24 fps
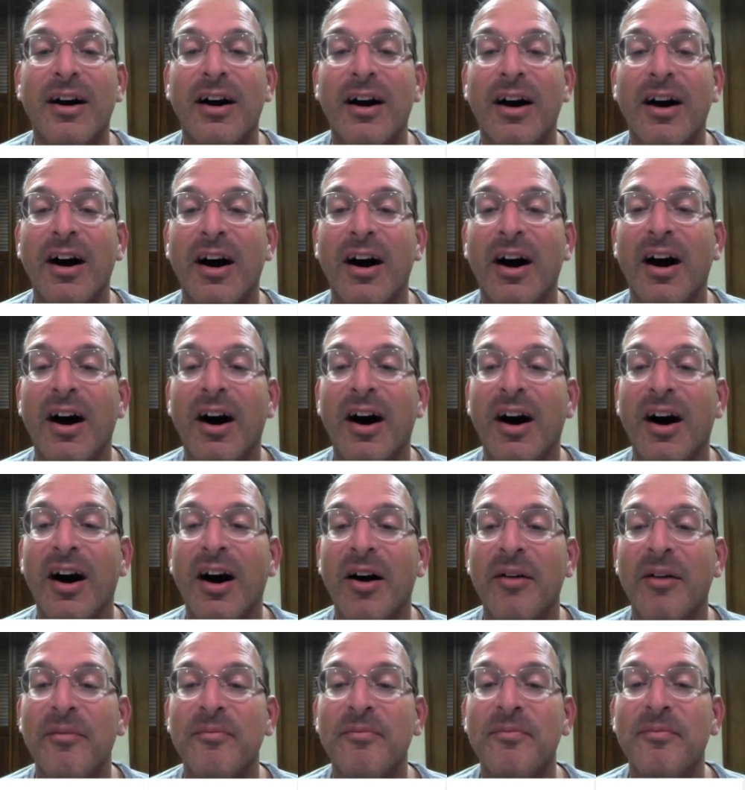
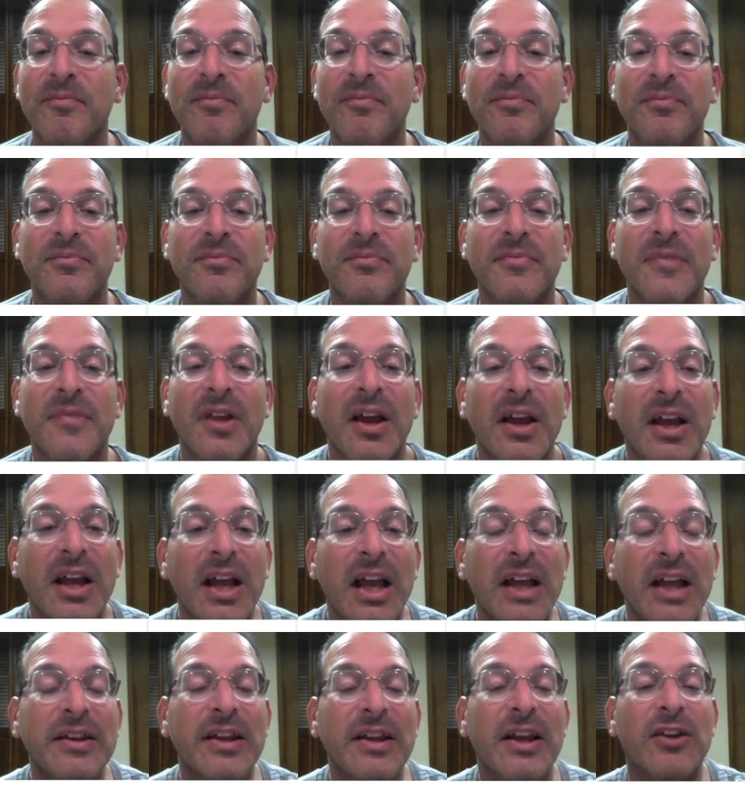Um,
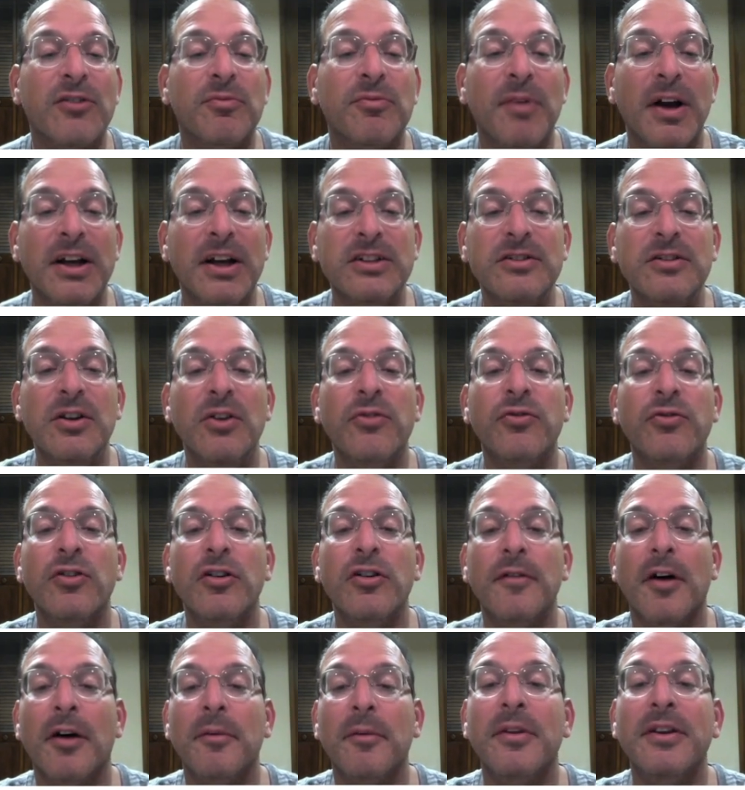in the expression used for
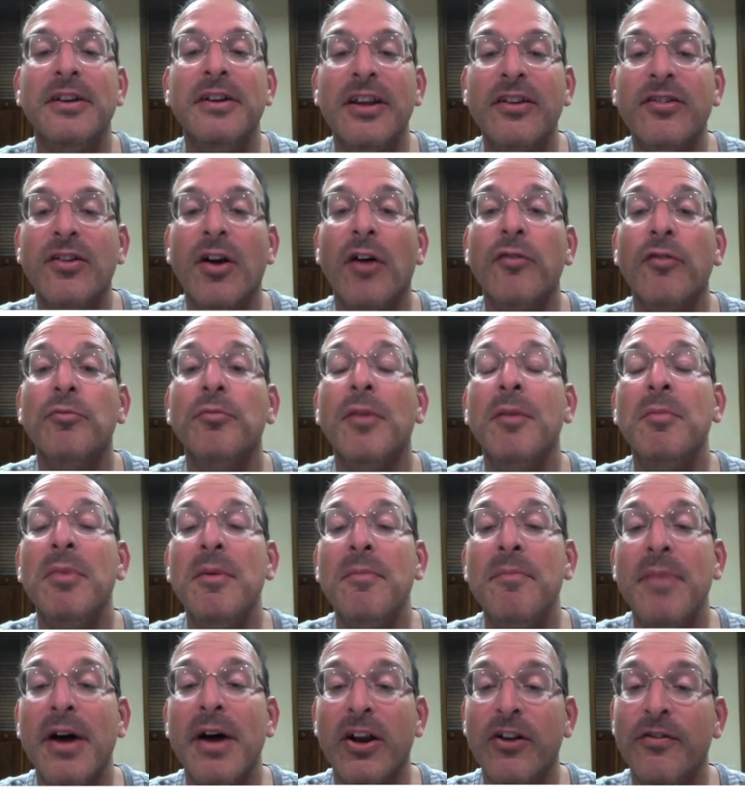development, the discomfort may be
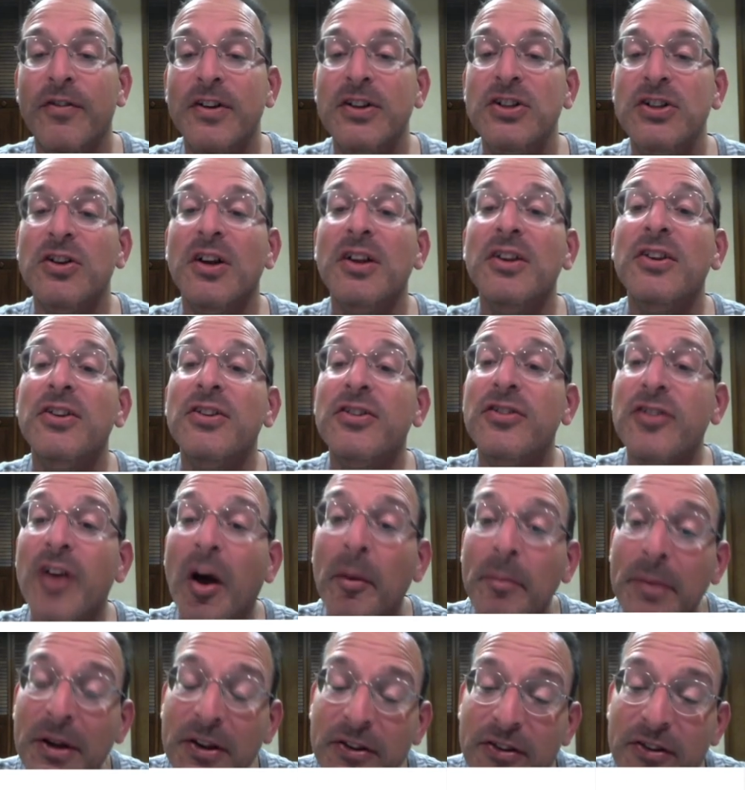beneficial in
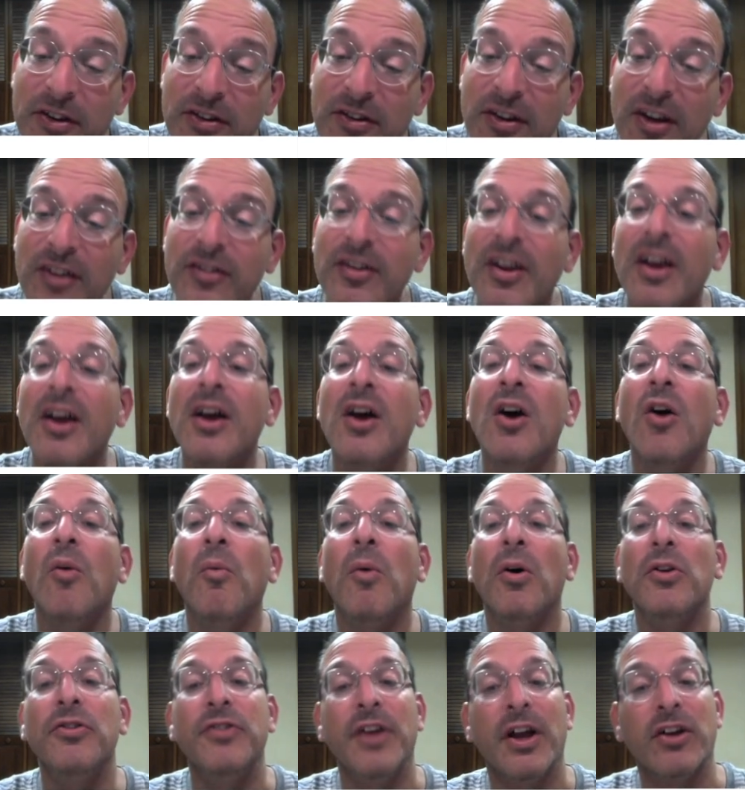some instances,
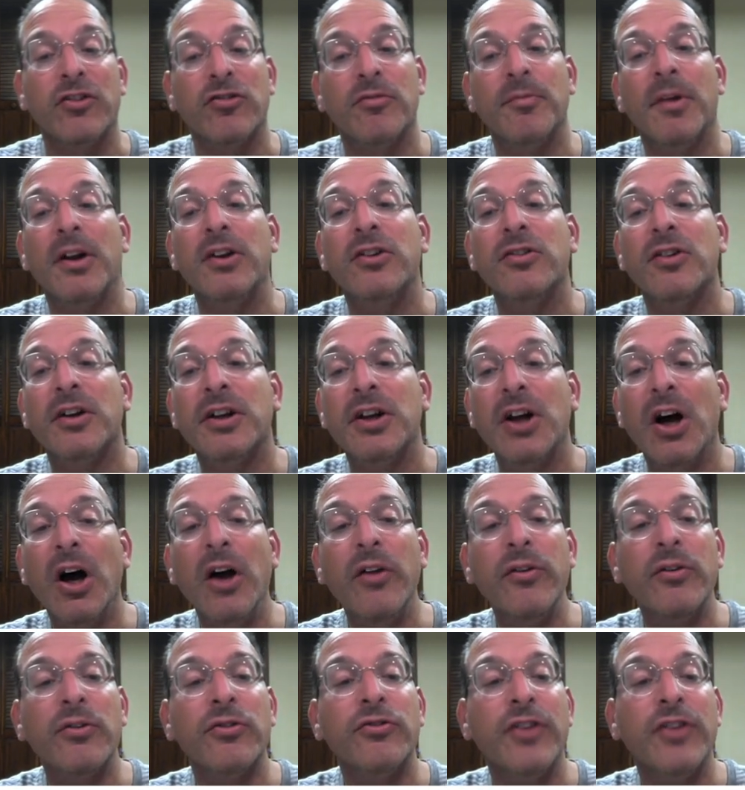while detrimental in
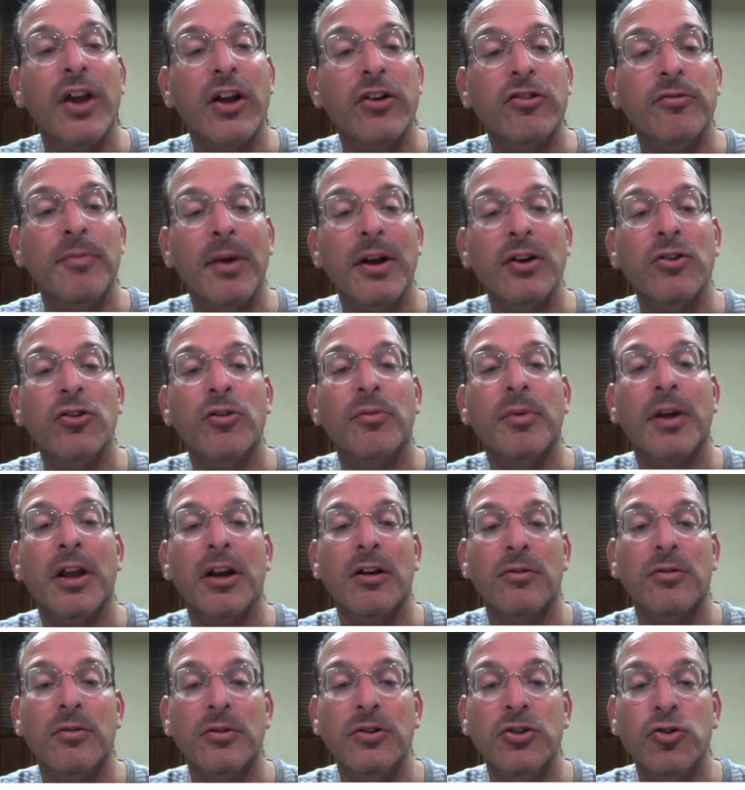others. Detrimental can
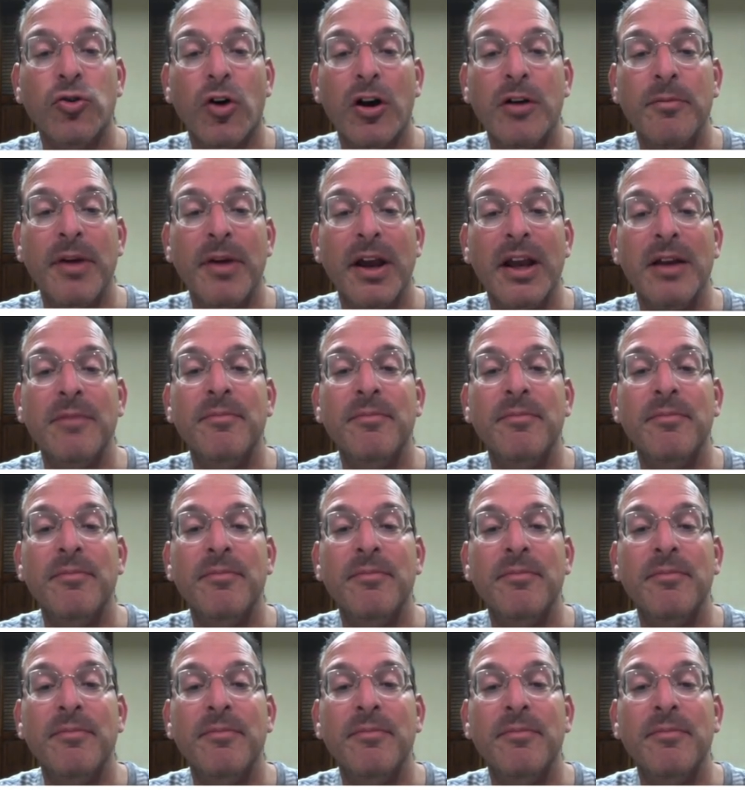include joint pain,